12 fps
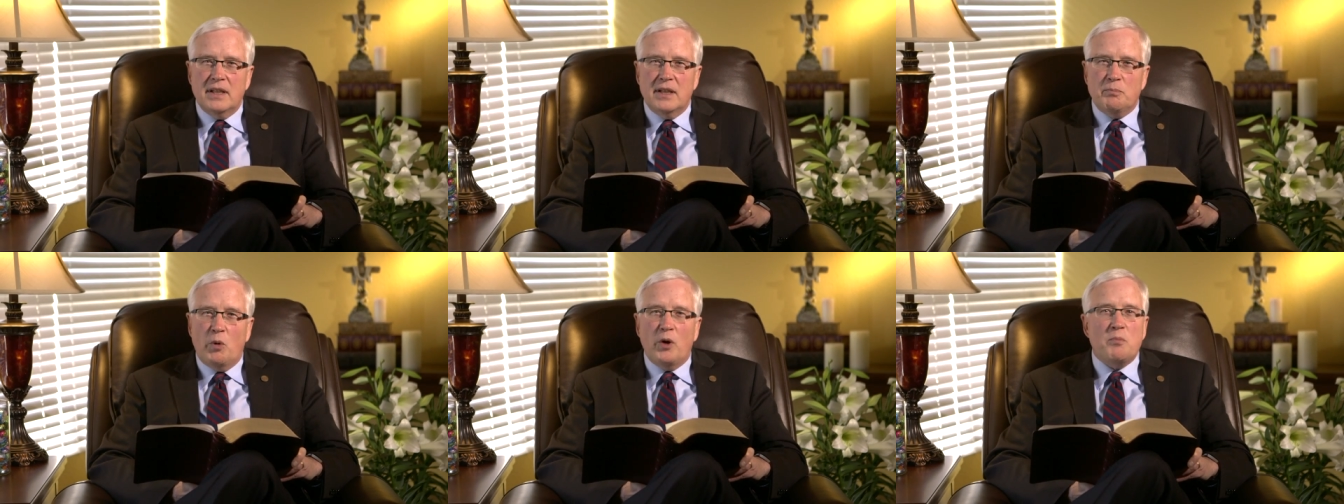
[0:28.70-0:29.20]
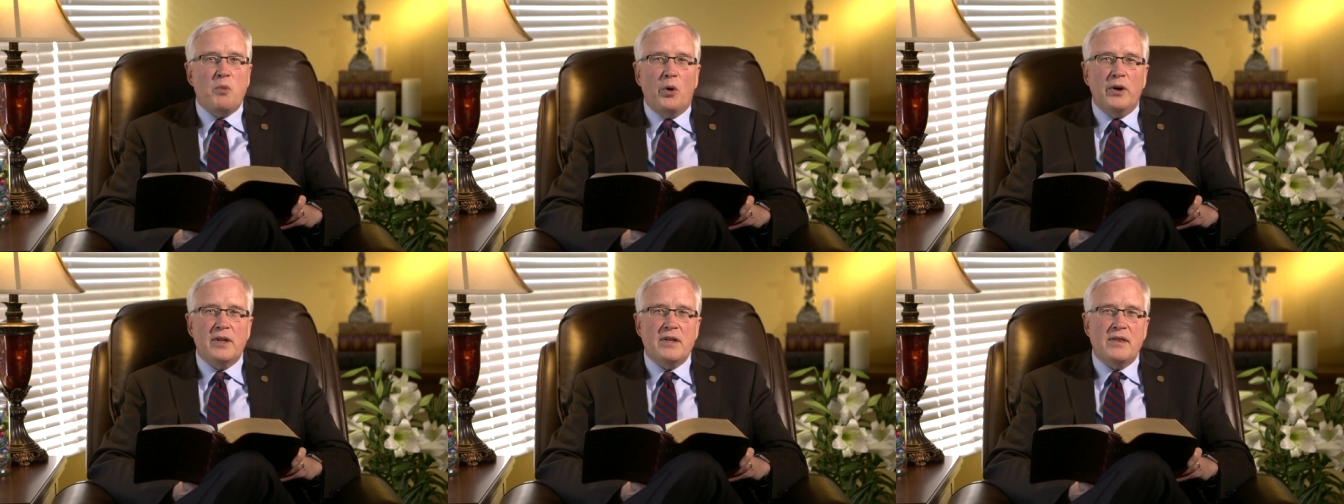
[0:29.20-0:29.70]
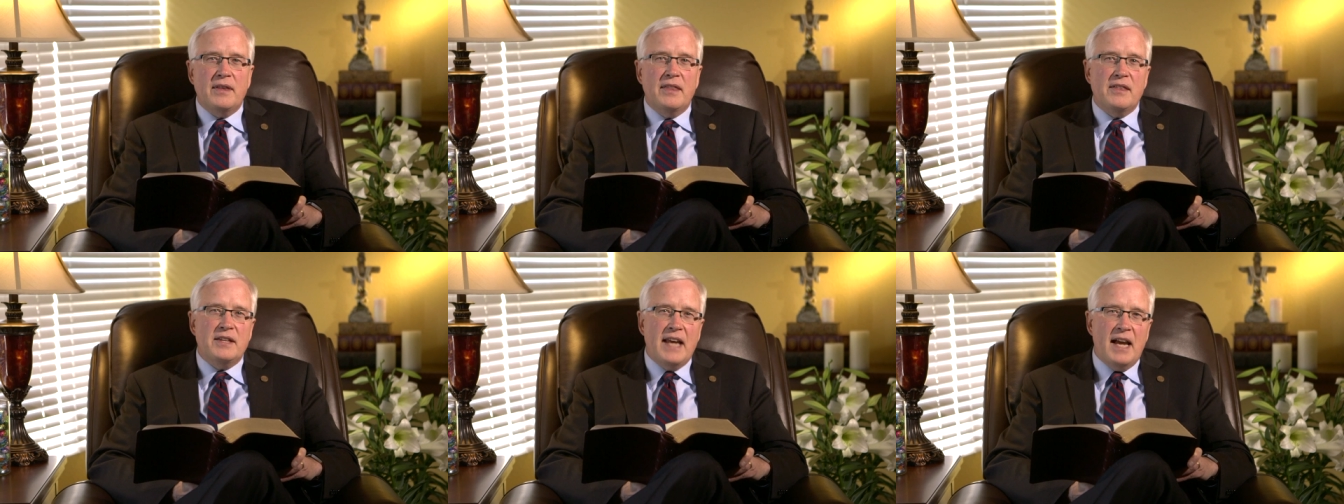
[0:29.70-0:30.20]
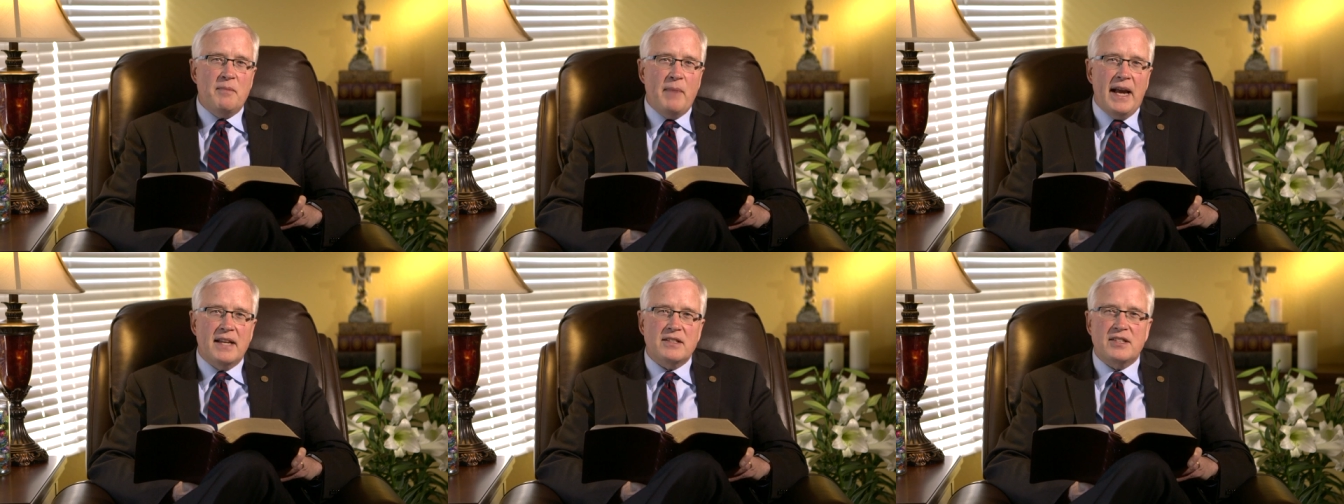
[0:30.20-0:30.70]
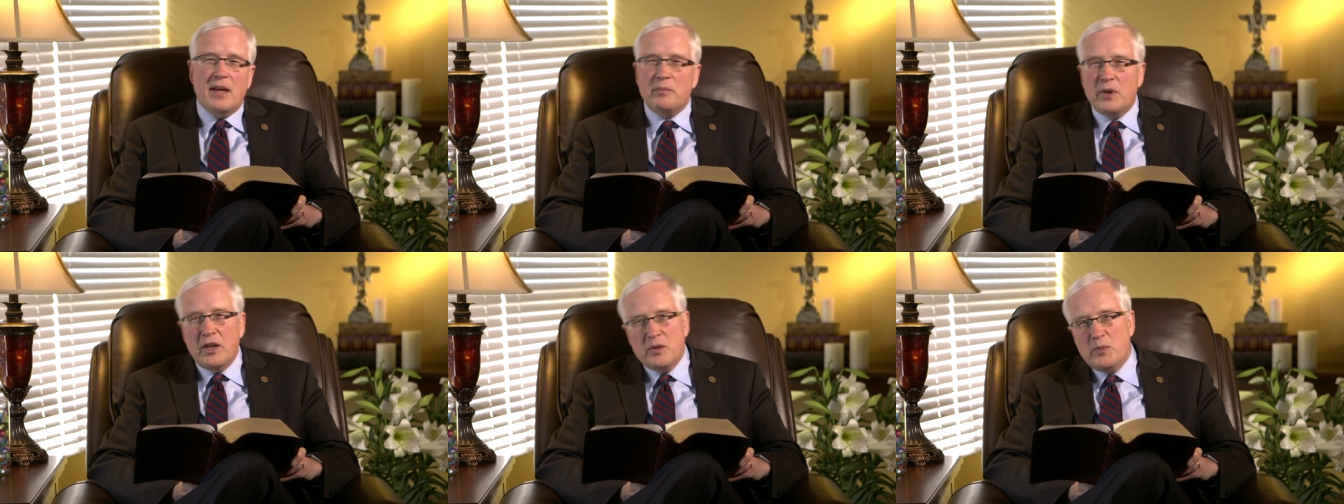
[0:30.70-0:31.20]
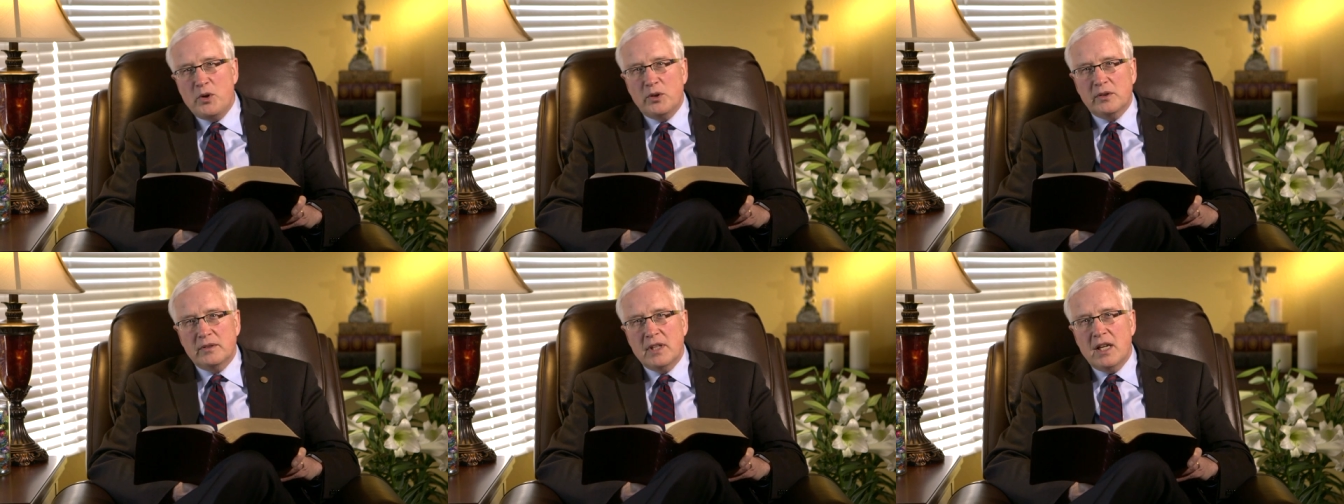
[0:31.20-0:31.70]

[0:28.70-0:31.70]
More important than the day man stepped on the moon,